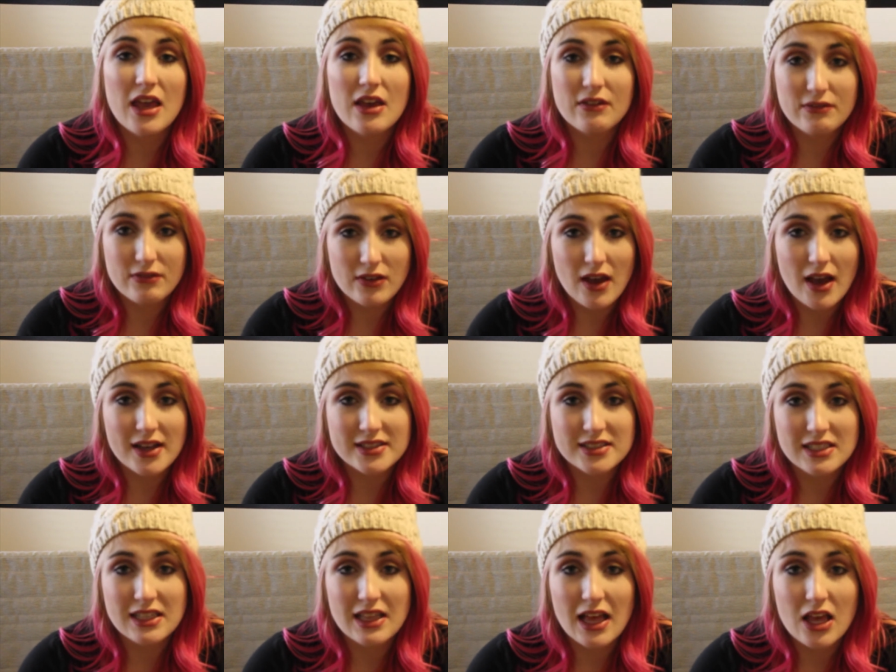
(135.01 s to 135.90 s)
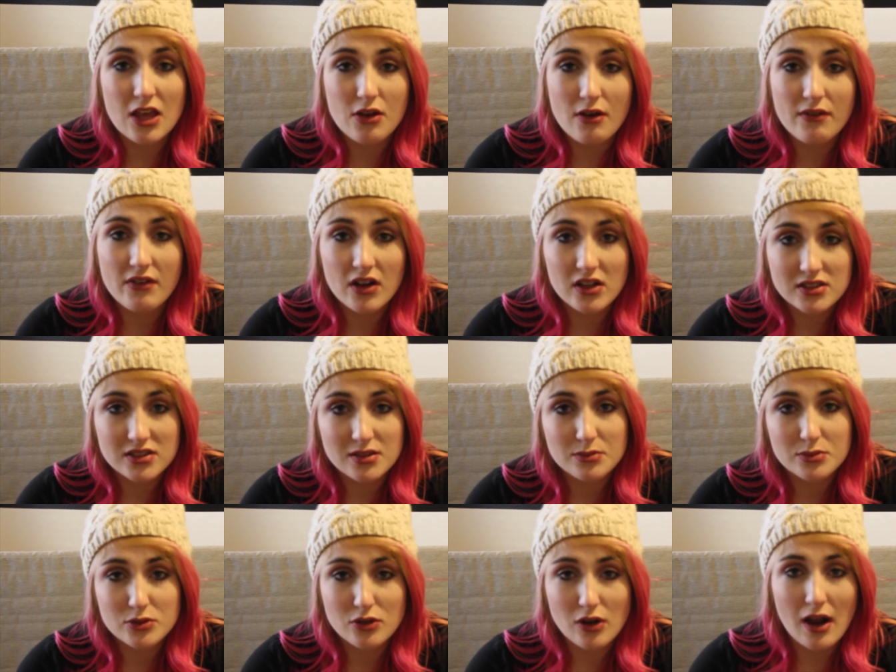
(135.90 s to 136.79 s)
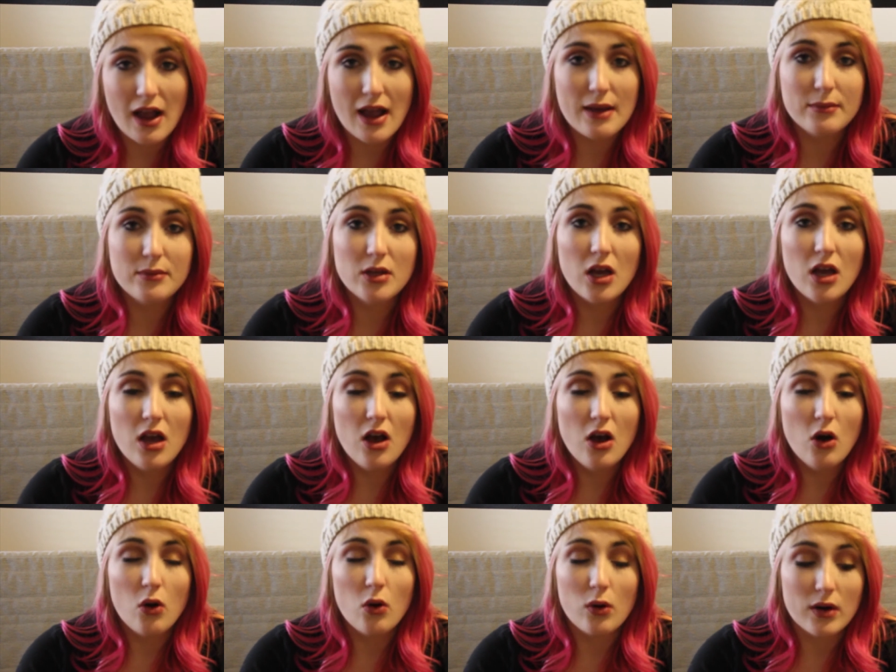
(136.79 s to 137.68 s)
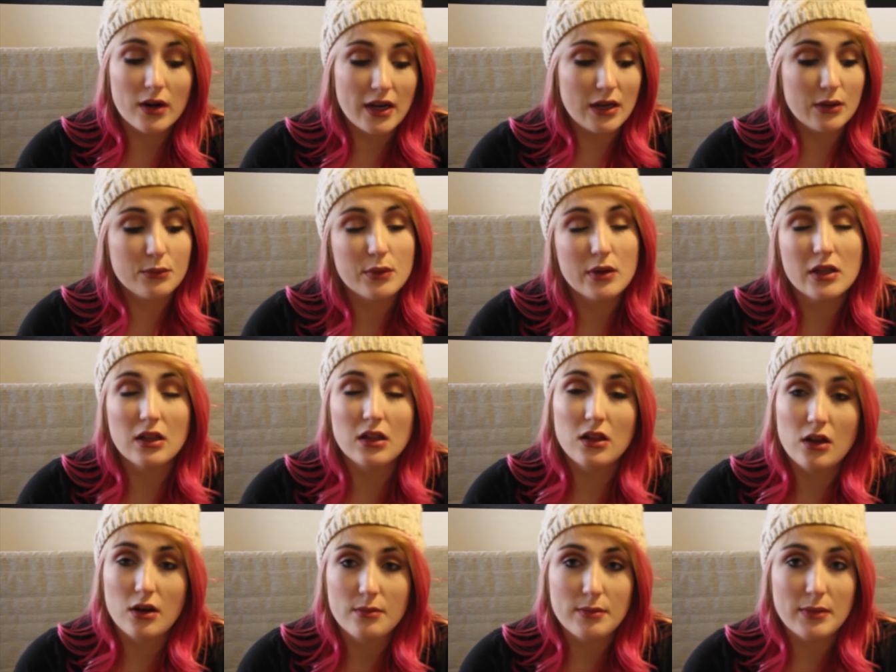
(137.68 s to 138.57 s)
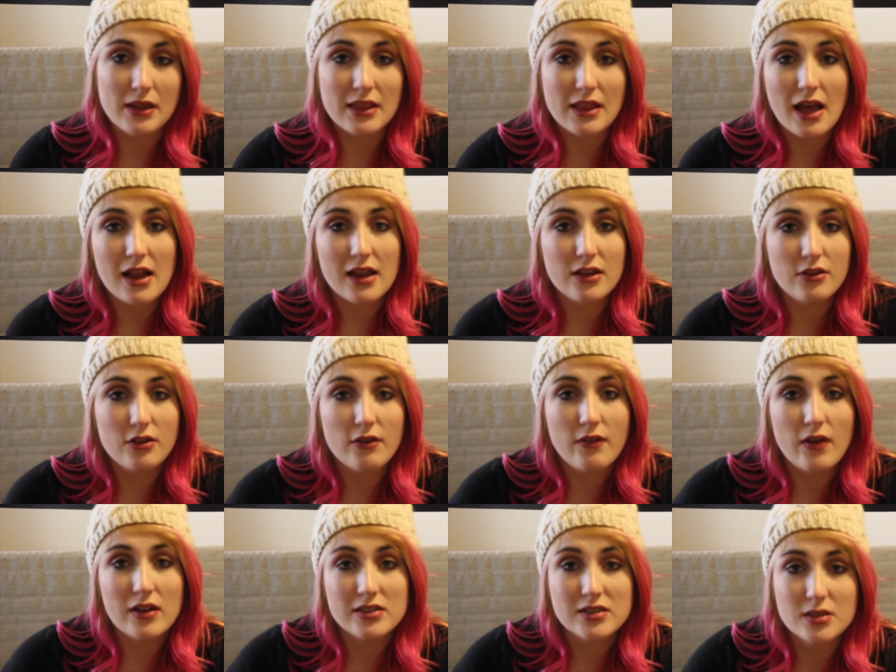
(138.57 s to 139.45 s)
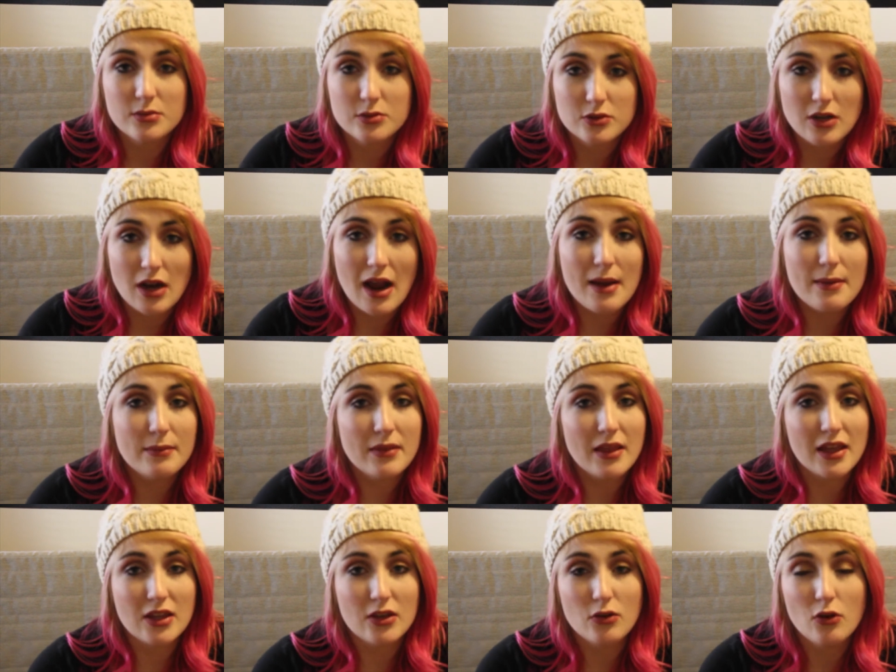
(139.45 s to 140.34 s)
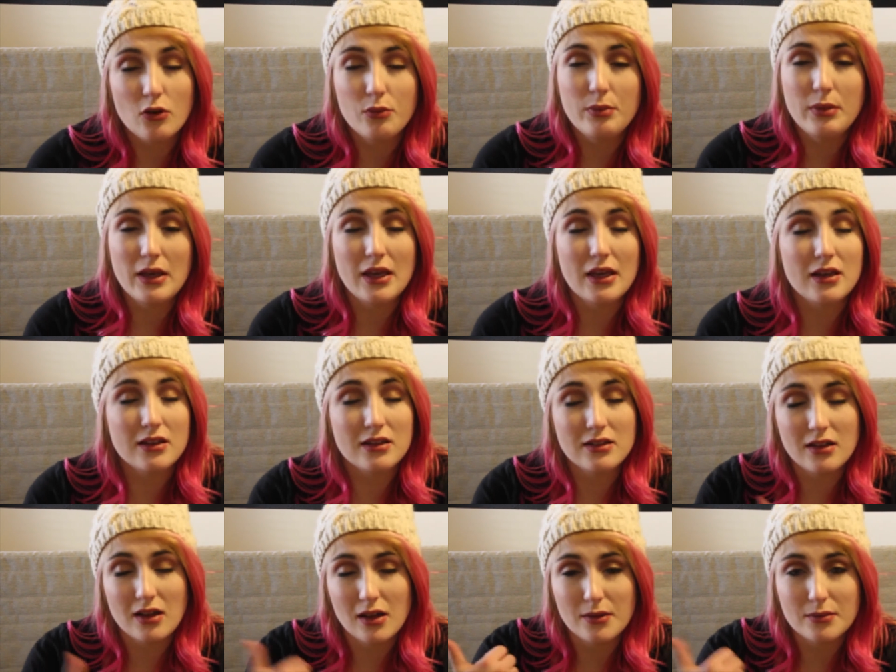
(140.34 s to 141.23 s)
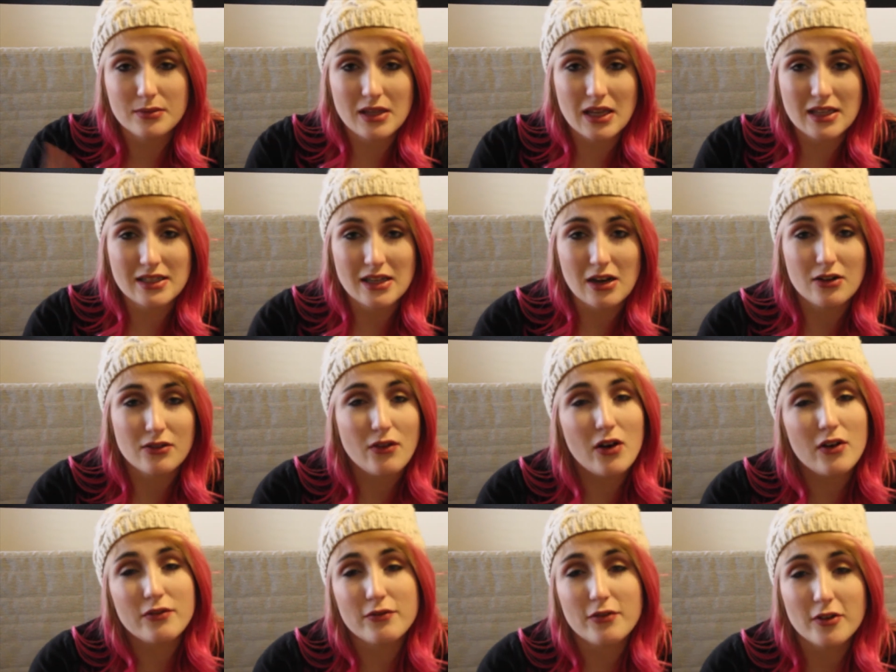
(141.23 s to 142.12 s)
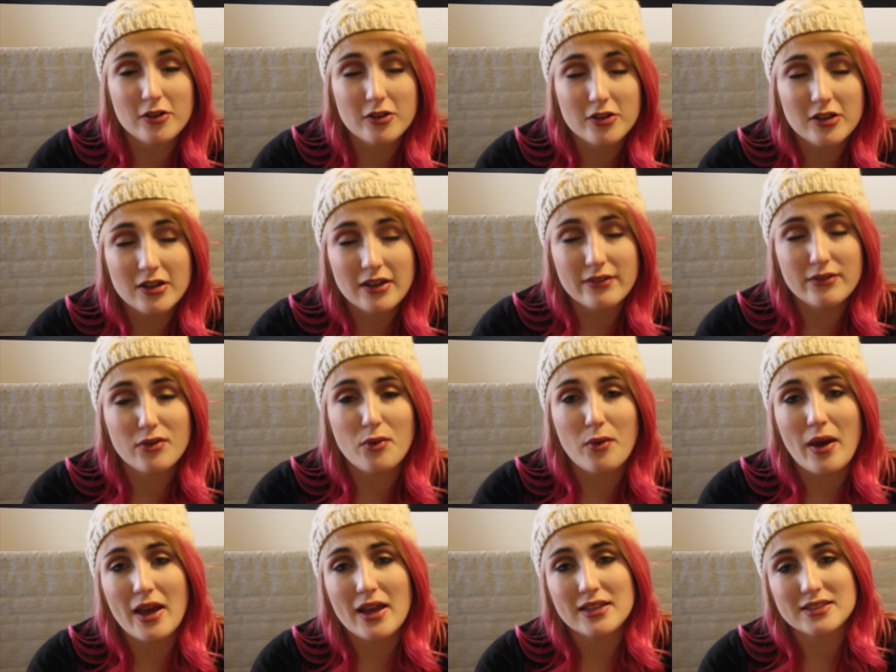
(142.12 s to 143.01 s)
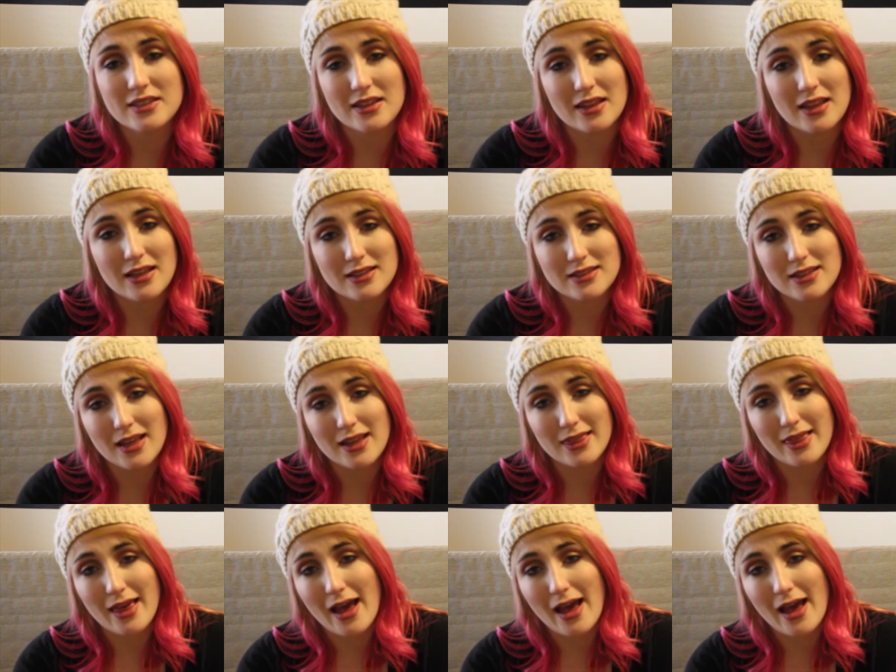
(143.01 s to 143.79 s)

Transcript: If I see that you have unsubscribed, or it will alert me that you have unsubscribed, then you'll be kicked out of all further giveaways and things like